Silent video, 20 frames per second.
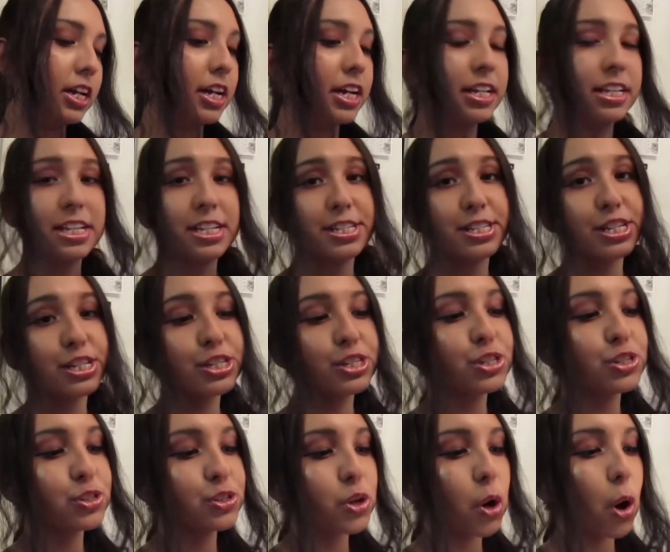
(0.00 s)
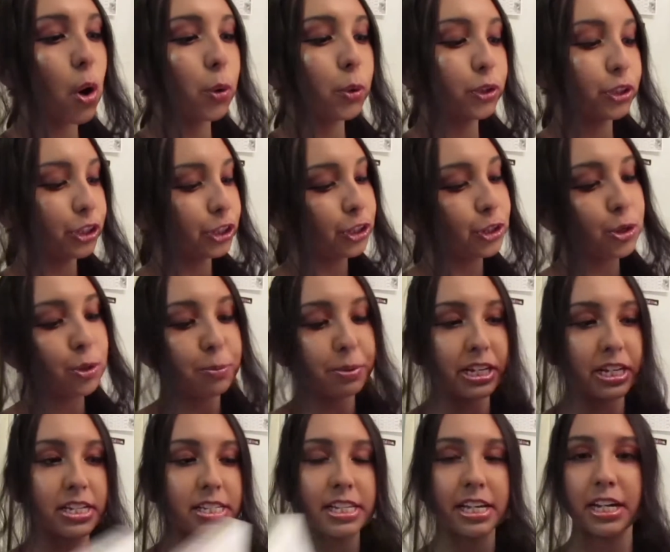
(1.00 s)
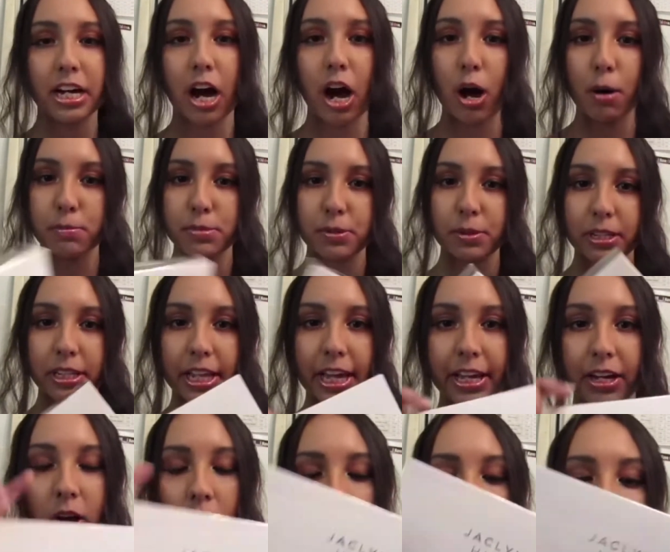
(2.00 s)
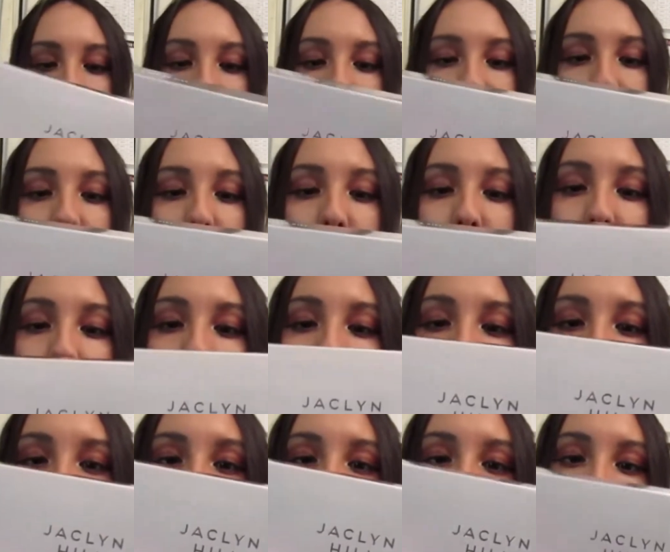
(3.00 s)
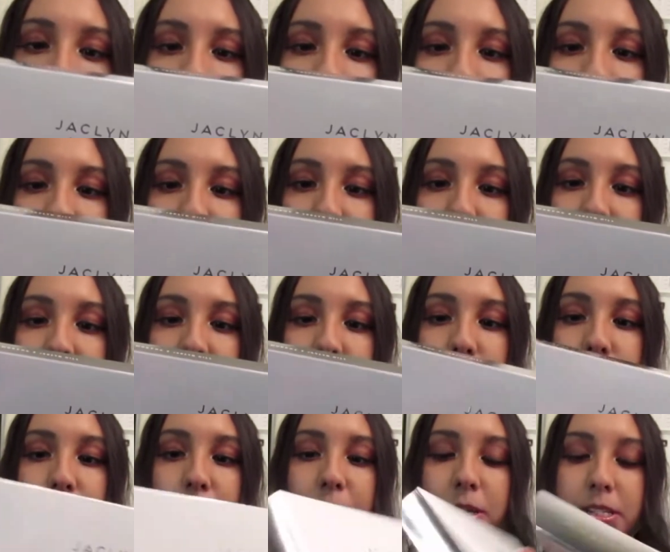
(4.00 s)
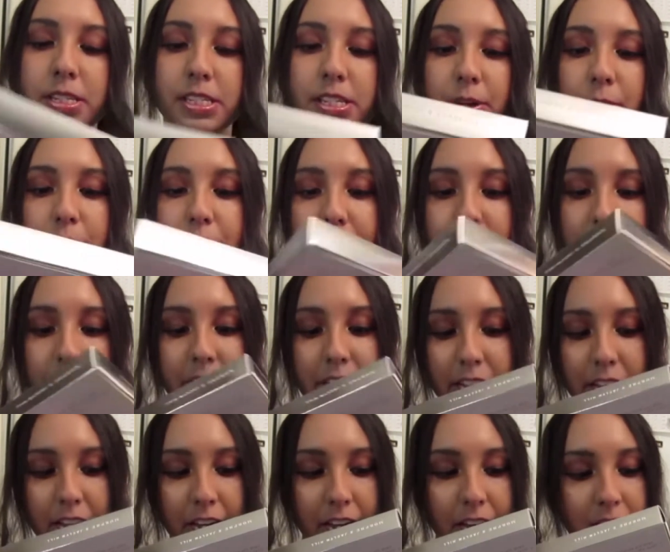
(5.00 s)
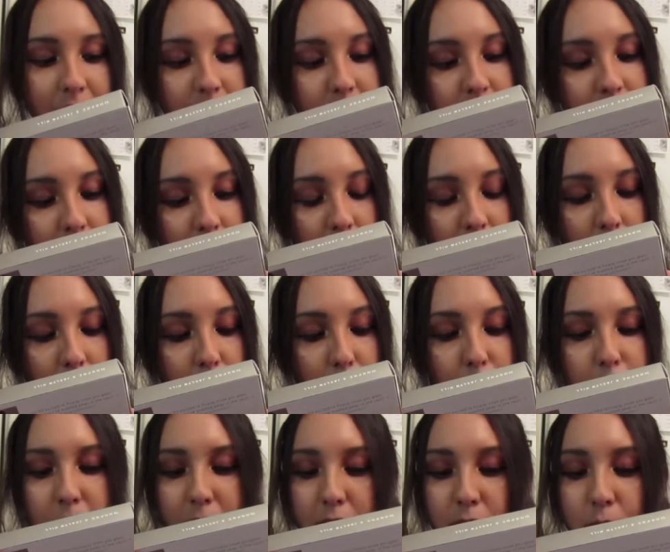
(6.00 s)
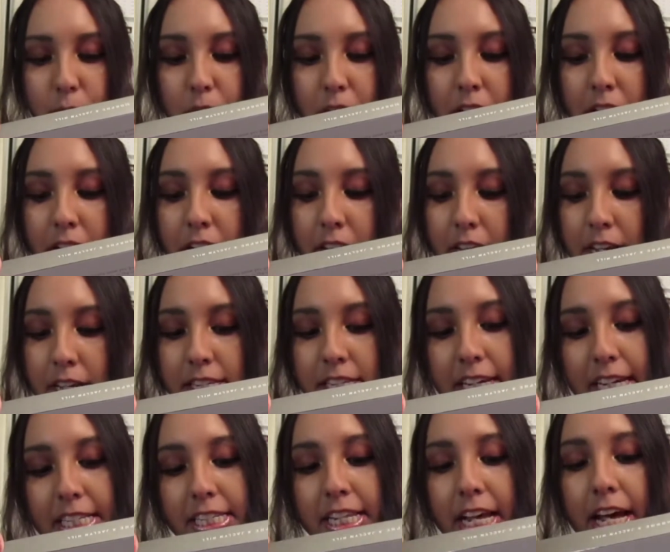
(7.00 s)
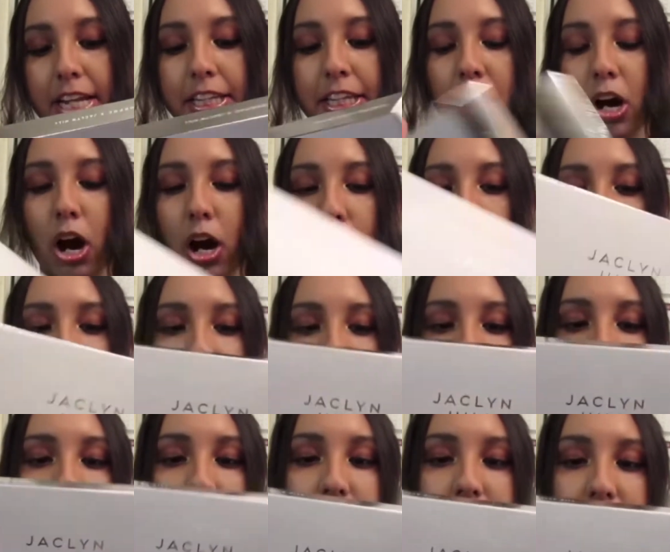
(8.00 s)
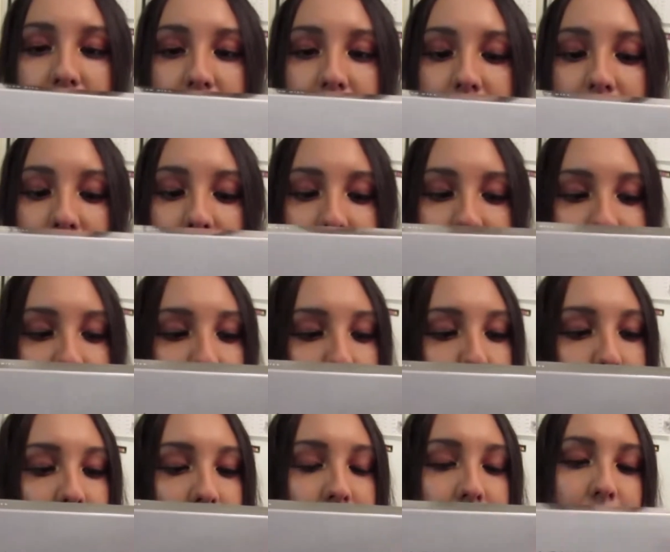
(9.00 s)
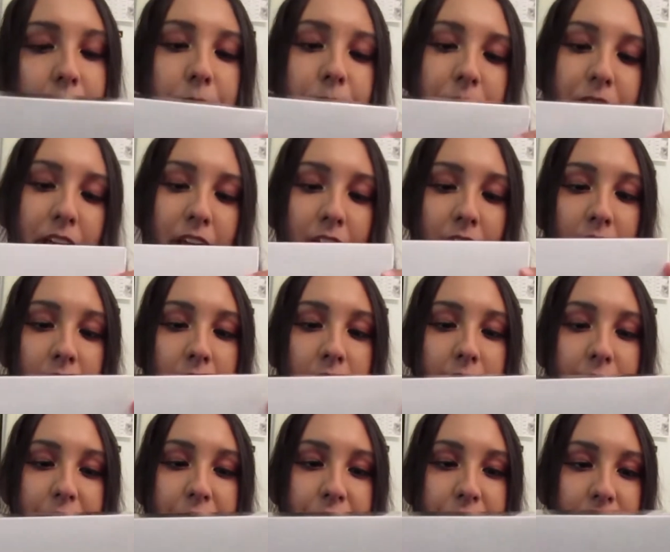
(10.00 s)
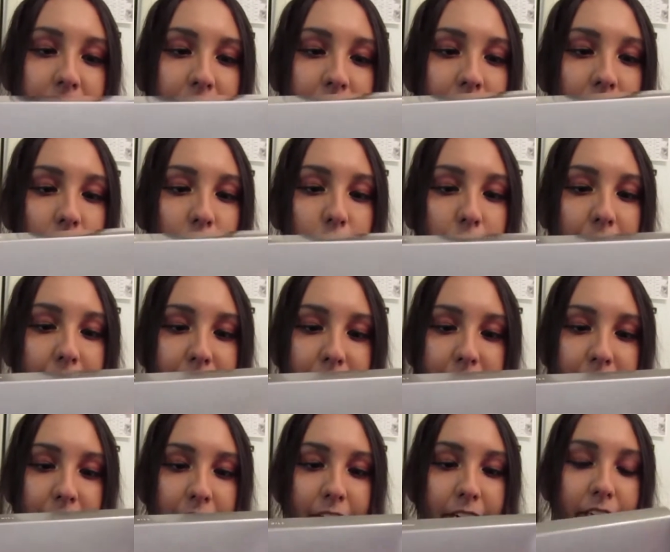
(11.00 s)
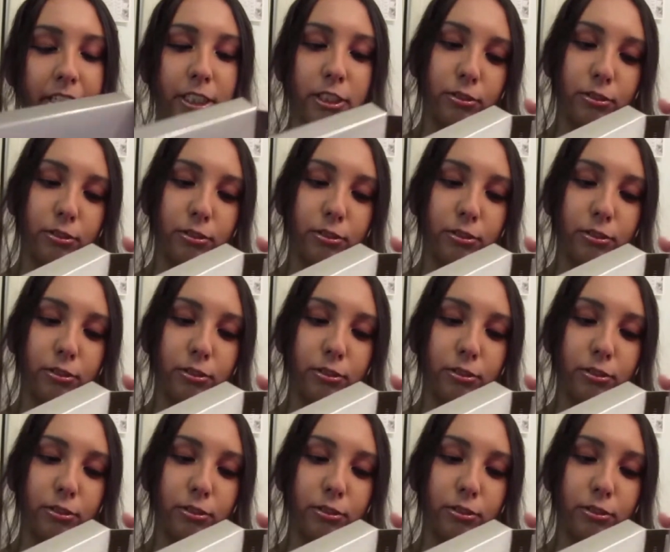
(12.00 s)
This is so cute because it comes with like all of them. It's really cool. So here it is. This one is, like I said, the Armed and Gorgeous eyeshadow palette. Let's check it out right here.